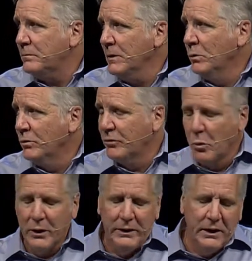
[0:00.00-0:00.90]

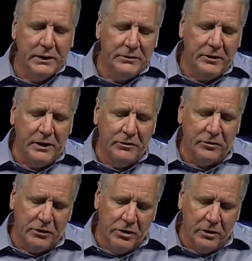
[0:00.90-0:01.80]
restoring dignity and
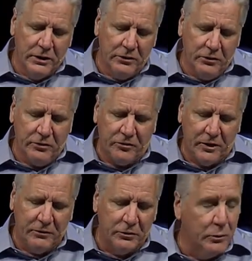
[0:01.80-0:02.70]
security to the city
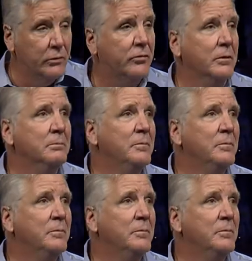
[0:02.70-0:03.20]
of Jerusalem.